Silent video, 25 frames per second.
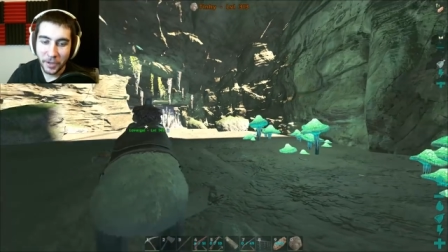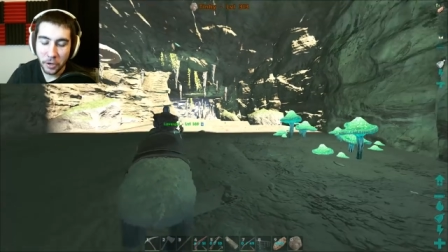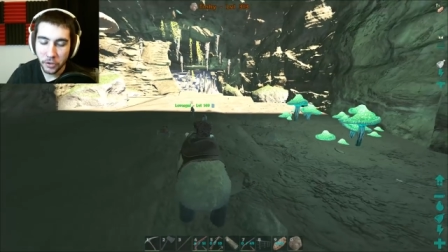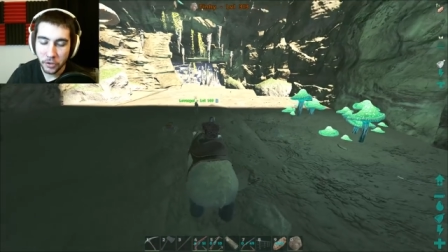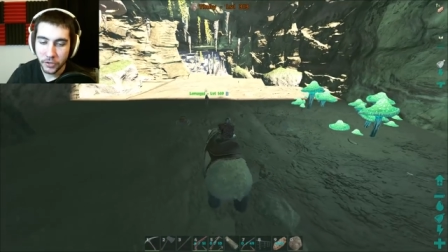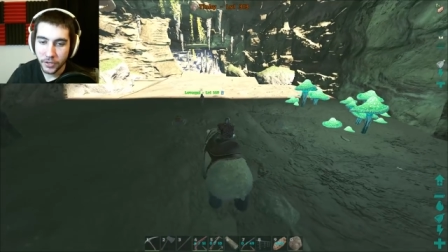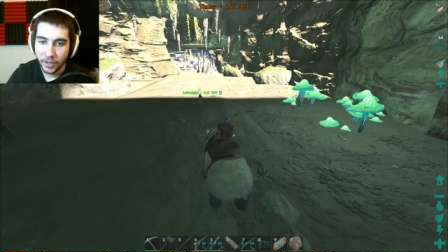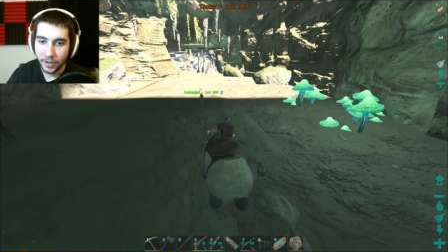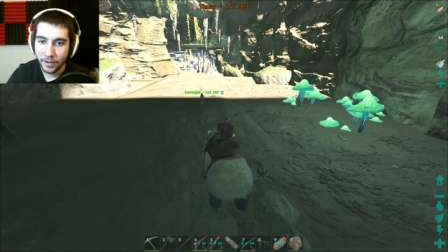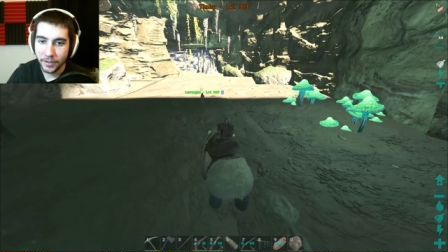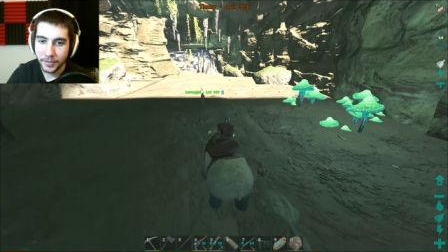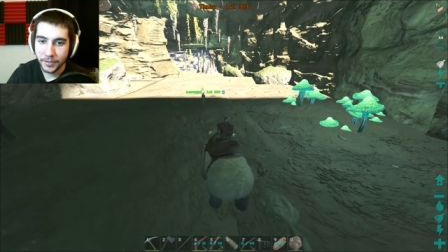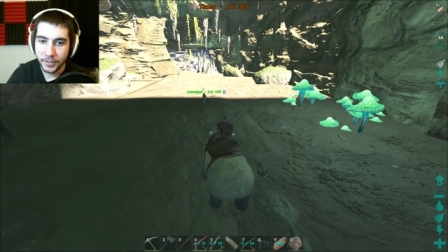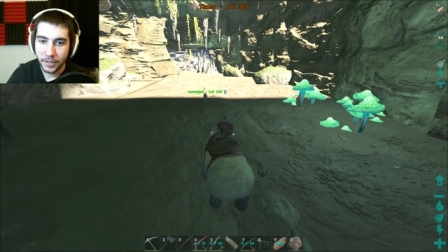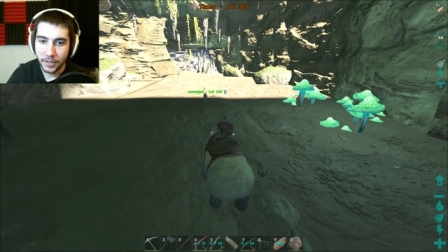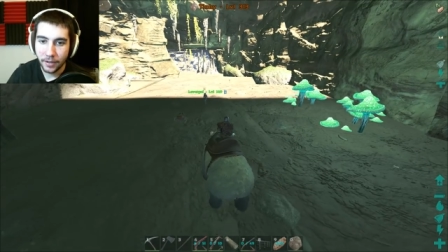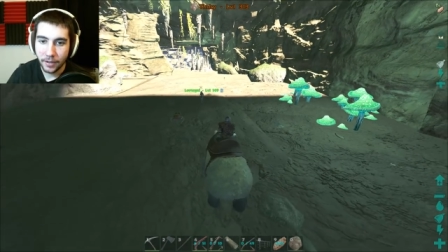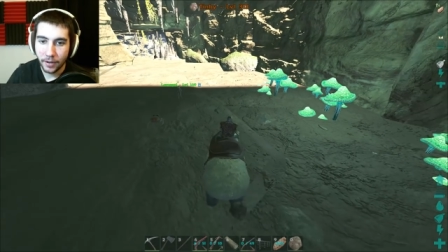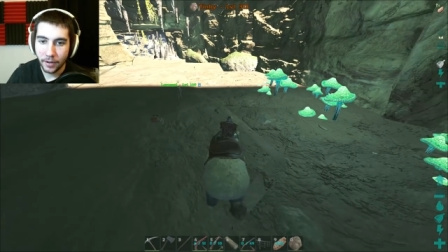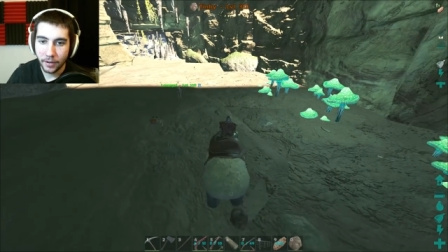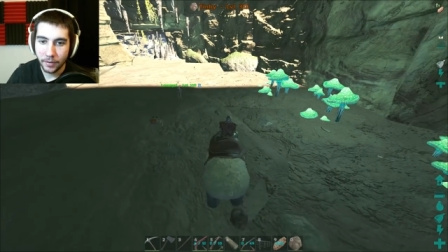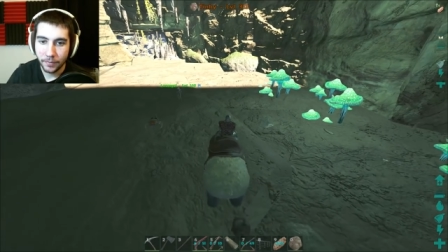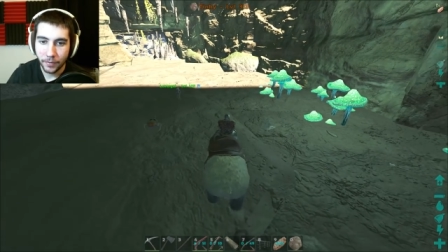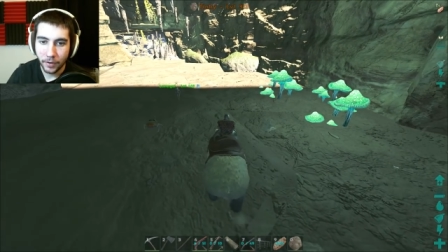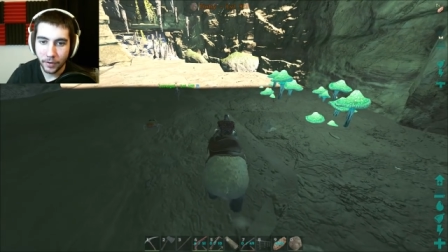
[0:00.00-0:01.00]
you just gotta stay
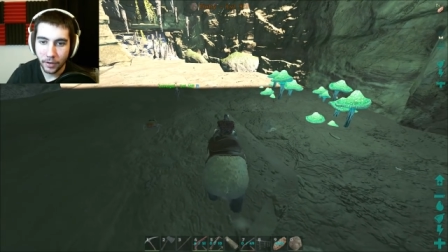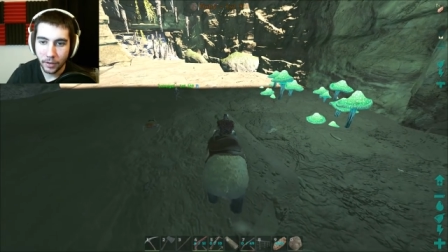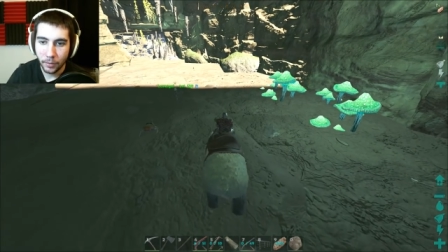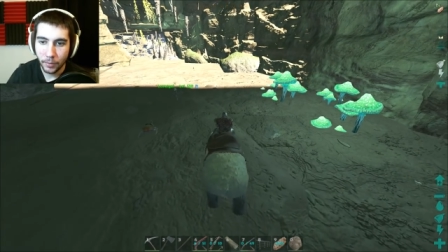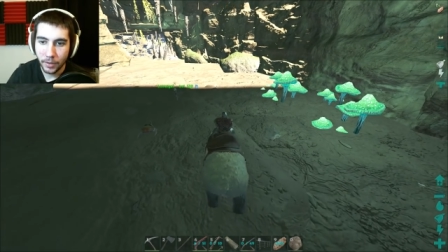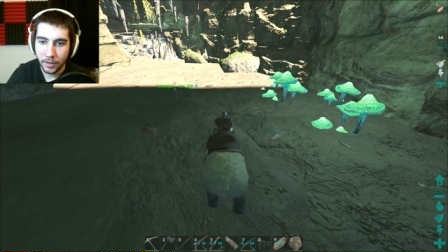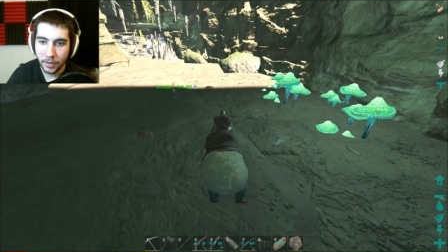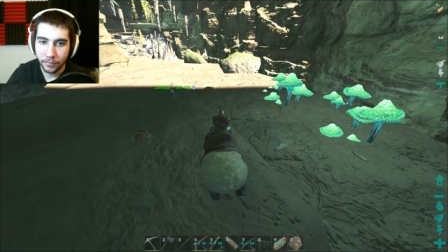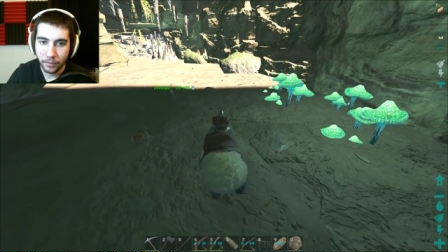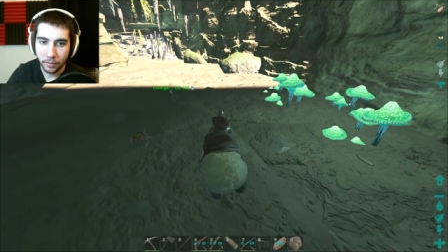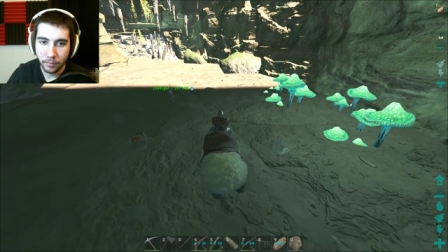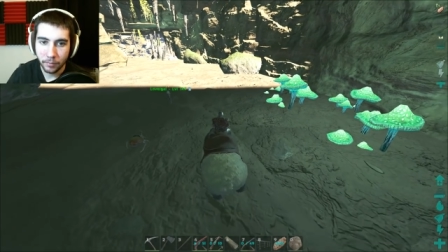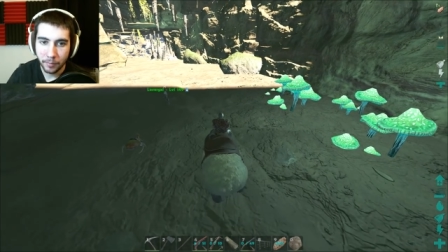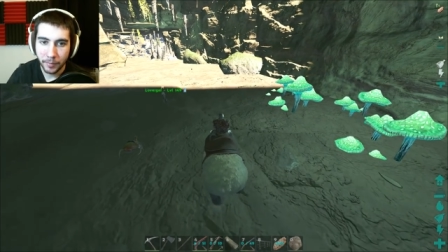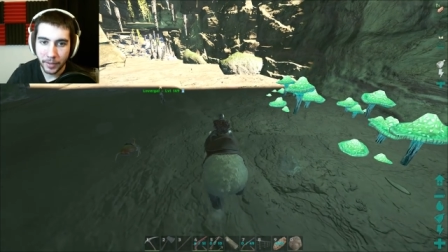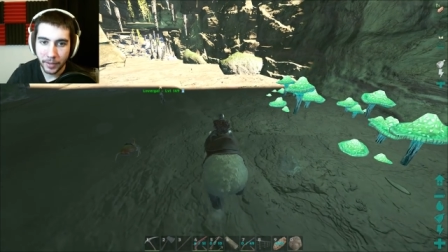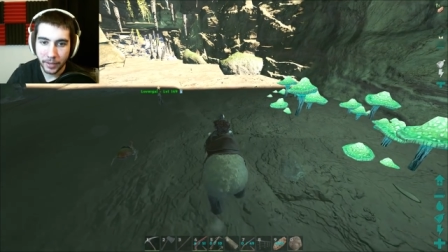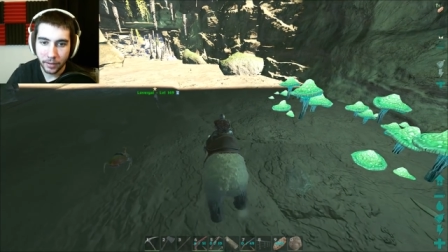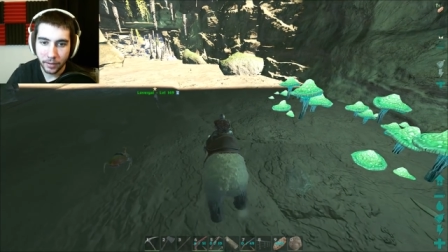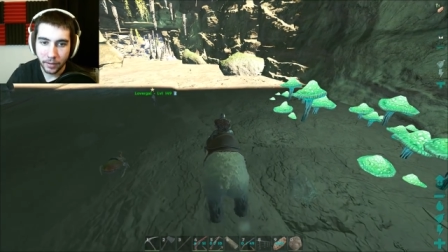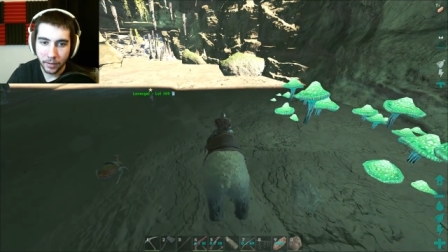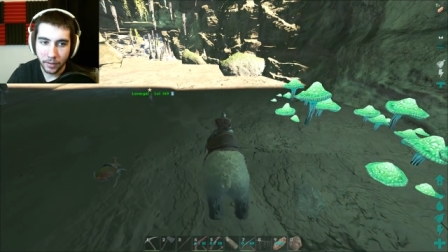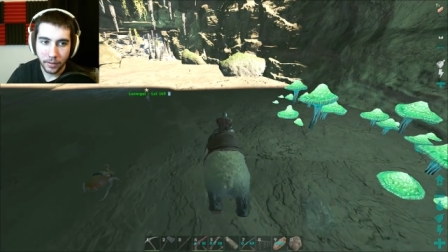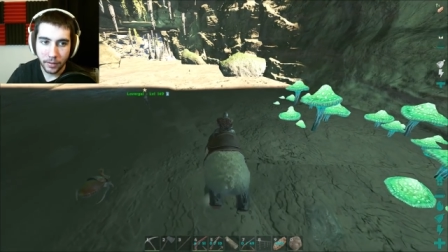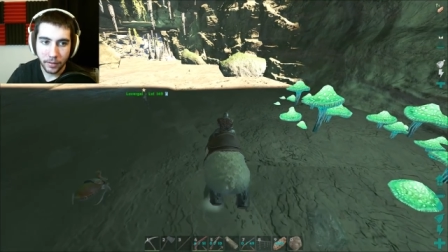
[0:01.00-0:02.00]
kind of far away from him,
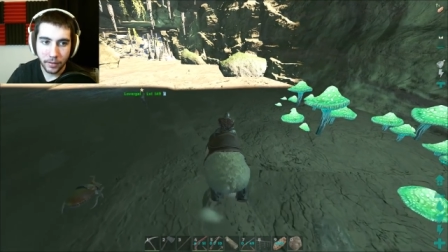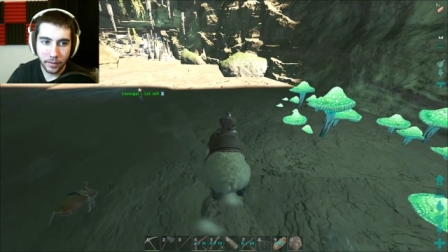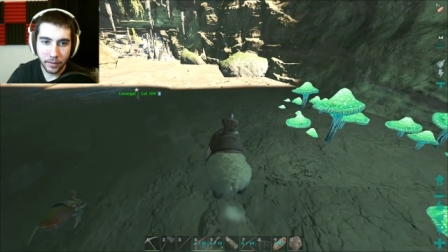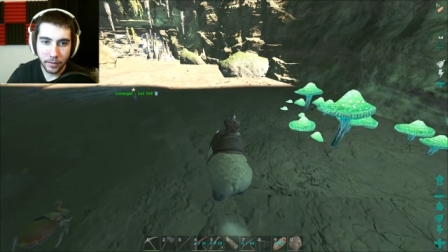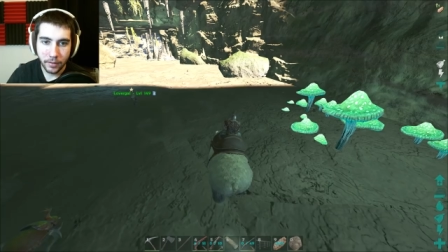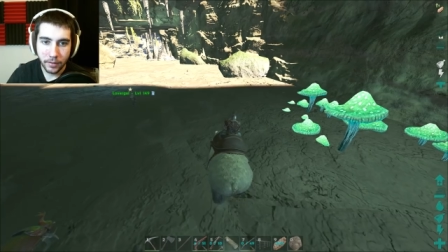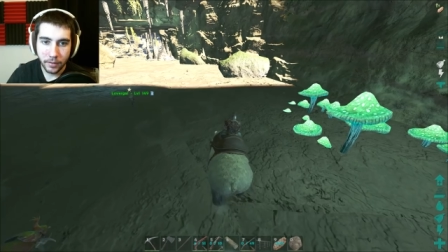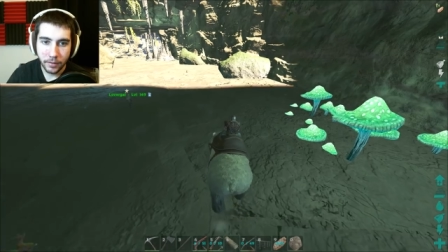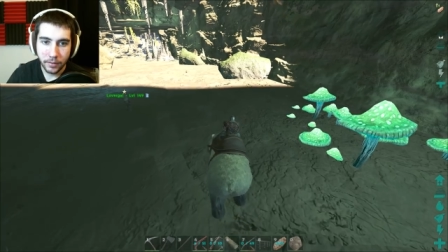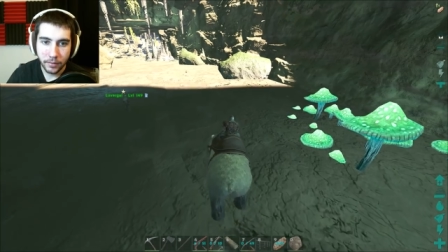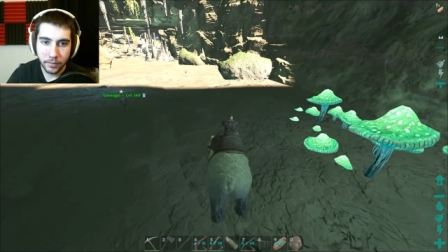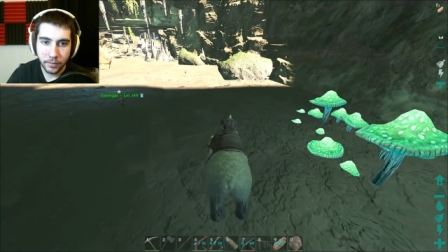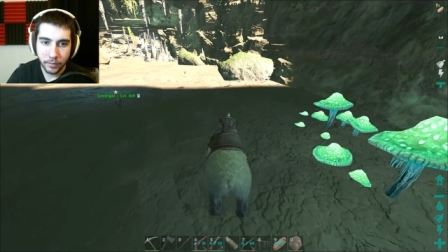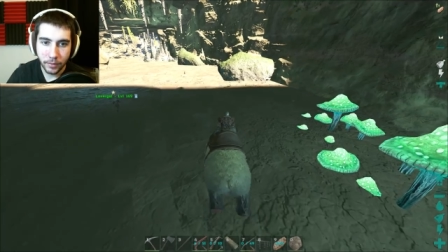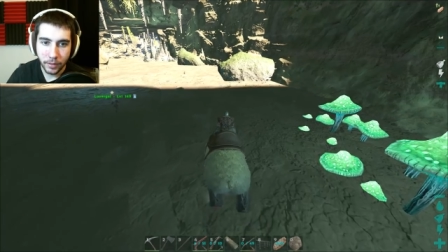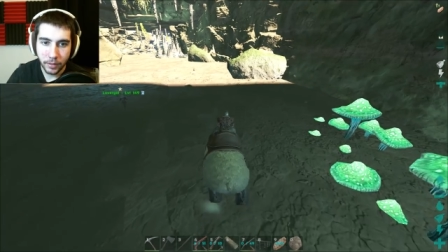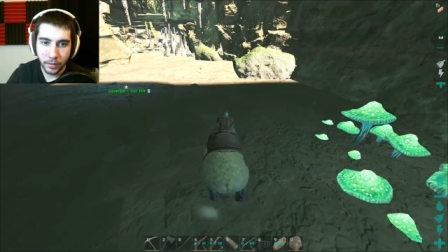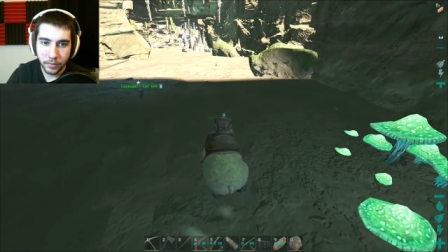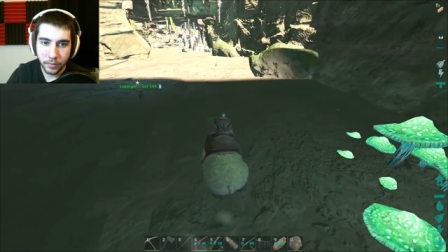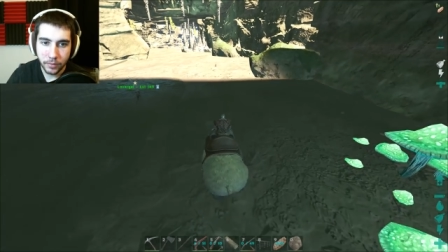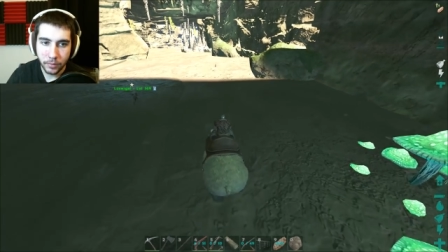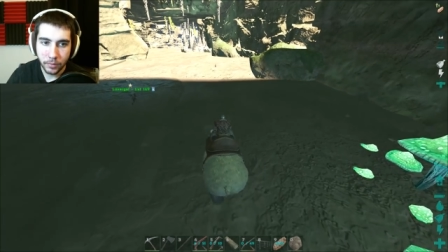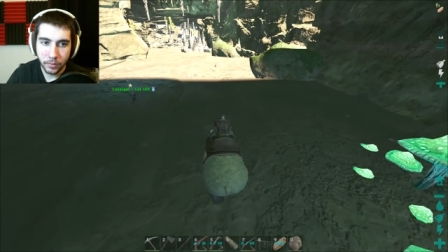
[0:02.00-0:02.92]
like, don't get too